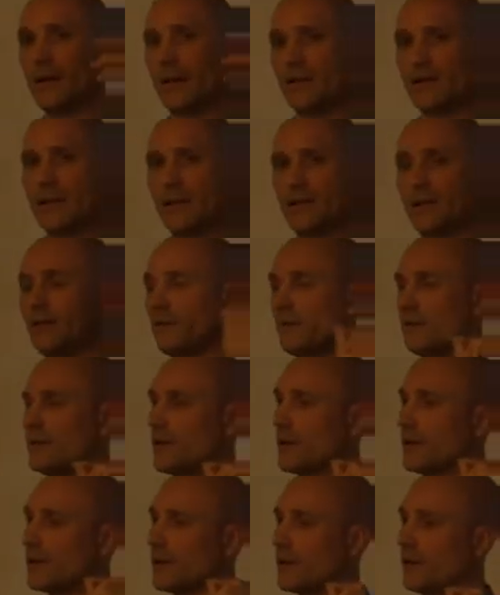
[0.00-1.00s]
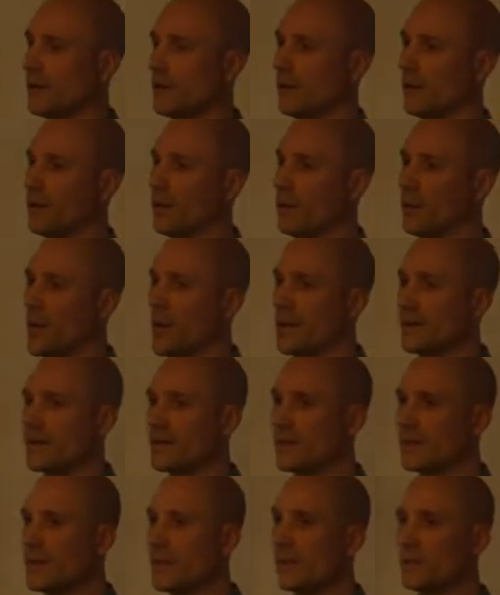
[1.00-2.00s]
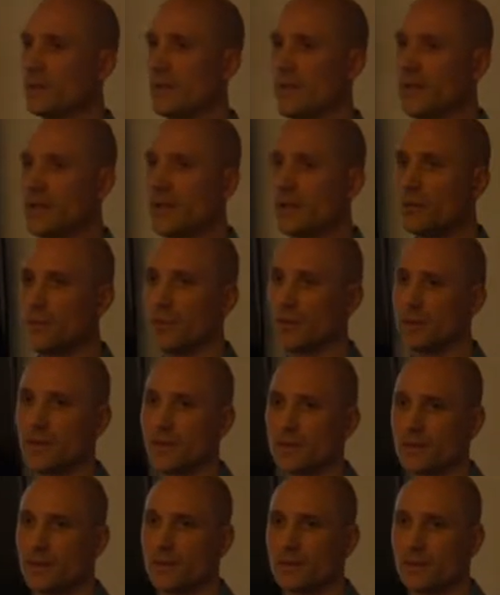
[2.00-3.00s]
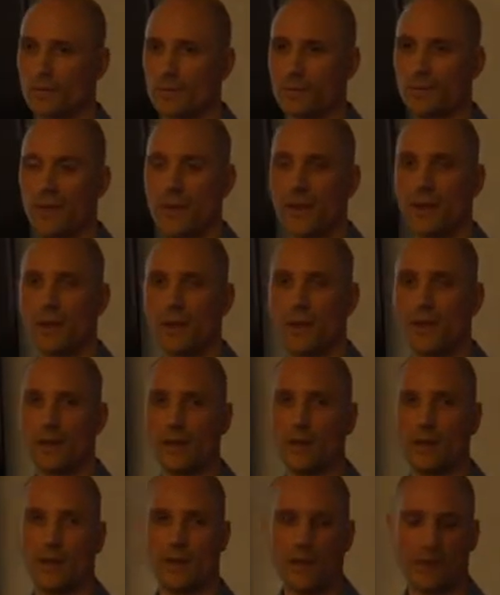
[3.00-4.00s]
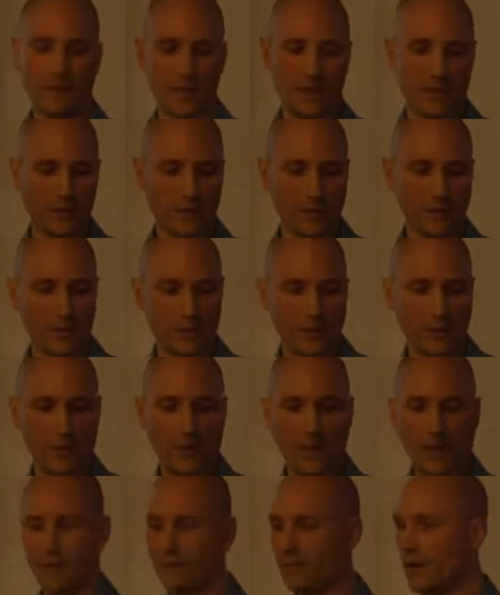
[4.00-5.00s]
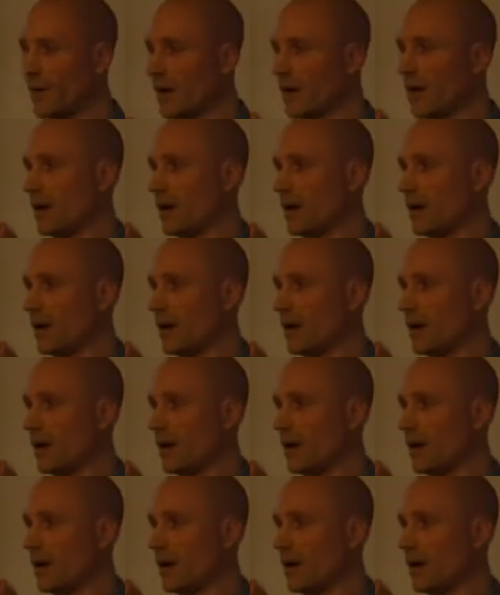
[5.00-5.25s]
instead of having one single public key which is controlling the Bitcoin, we will have